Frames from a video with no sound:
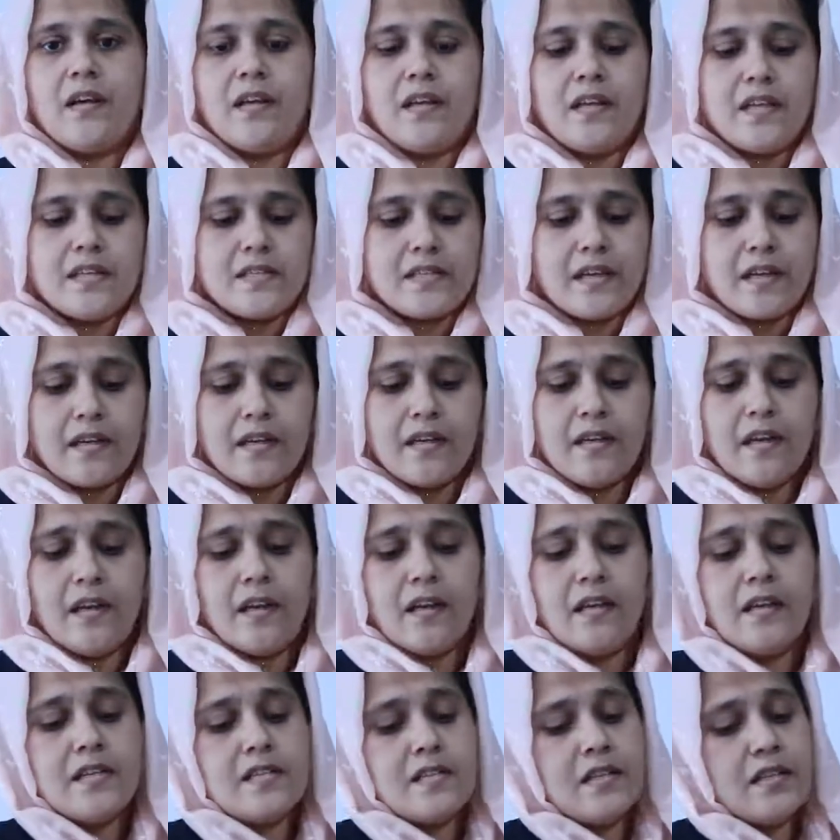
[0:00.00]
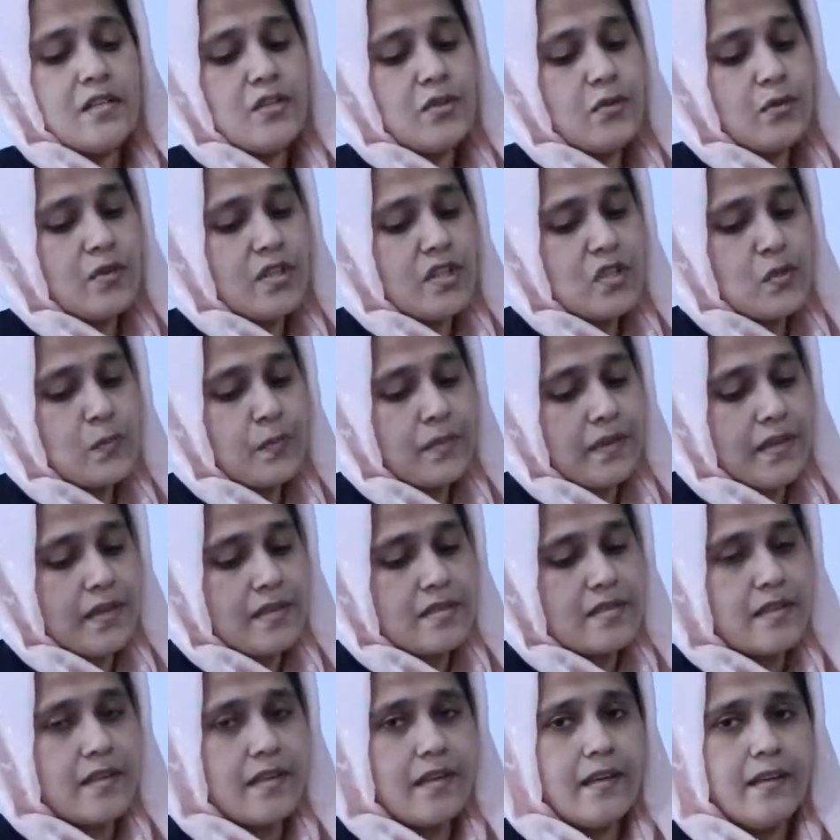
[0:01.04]
Listen to this
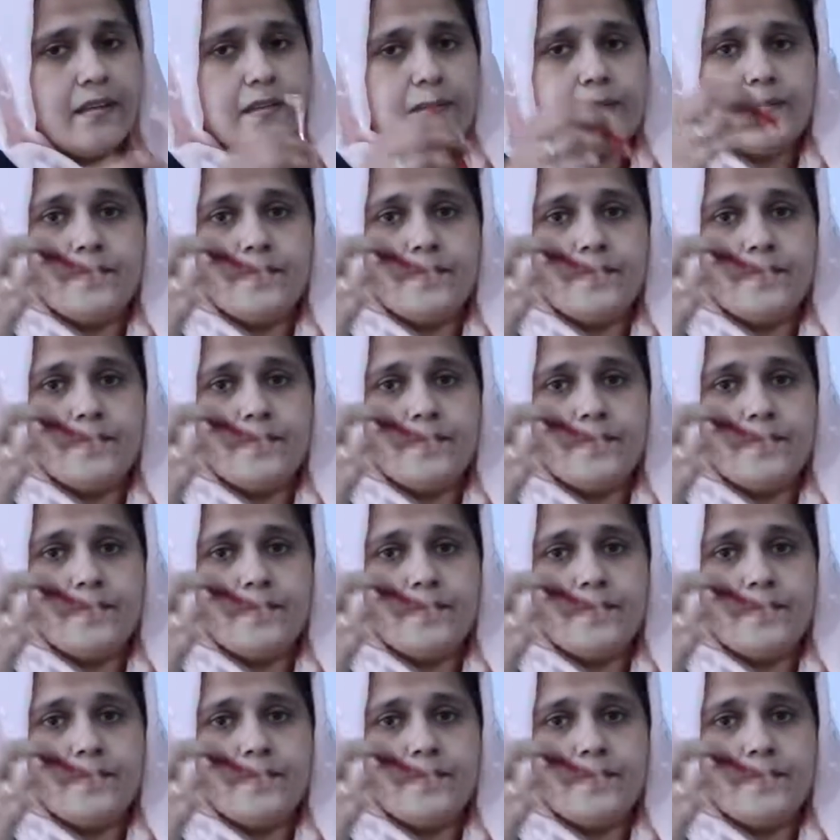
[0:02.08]
pencil.